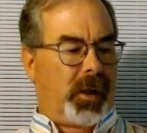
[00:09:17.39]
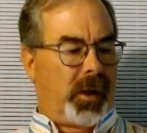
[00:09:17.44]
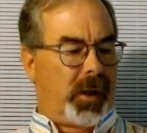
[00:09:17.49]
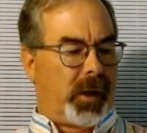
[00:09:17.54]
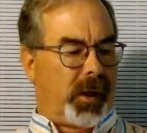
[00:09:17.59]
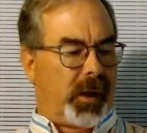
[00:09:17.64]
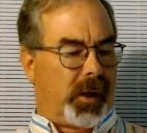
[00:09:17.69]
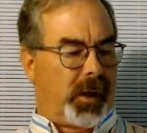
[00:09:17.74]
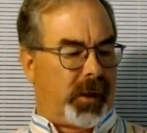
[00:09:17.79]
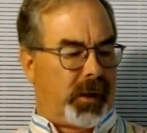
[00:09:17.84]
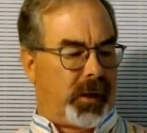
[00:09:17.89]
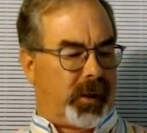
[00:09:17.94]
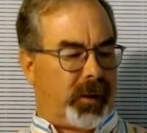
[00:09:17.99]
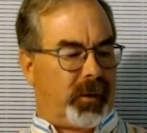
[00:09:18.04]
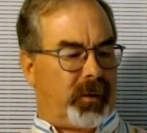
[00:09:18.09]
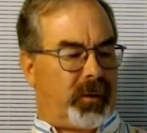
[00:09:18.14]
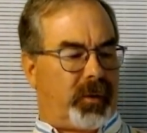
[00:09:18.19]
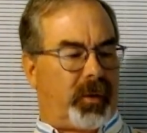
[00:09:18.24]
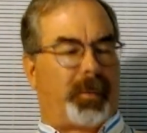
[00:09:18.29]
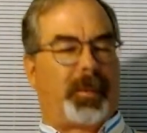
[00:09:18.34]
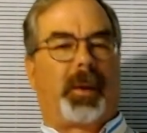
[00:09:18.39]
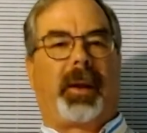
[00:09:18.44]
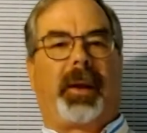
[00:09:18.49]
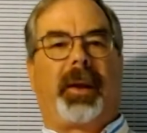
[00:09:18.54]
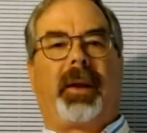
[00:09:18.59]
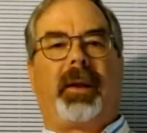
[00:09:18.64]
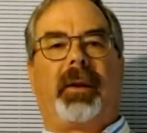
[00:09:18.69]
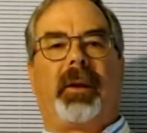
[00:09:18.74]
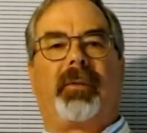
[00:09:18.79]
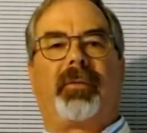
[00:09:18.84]
to play
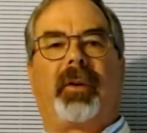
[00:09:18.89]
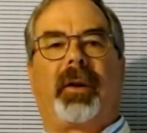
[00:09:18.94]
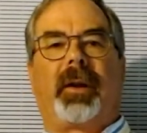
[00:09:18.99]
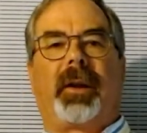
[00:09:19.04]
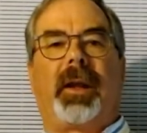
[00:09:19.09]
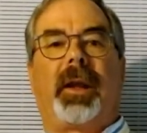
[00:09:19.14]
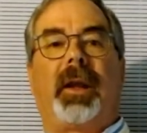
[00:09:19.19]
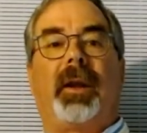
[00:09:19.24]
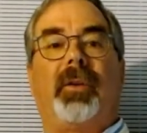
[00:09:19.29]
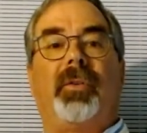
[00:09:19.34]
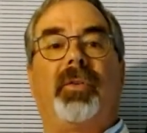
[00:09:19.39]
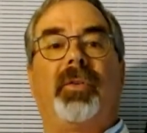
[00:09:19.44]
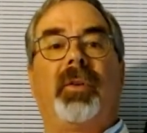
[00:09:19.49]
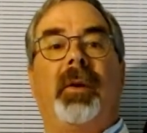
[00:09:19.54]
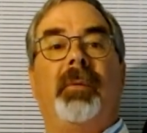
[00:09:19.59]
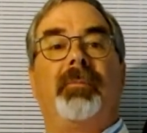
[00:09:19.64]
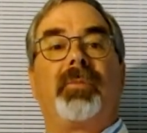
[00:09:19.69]
in different keys.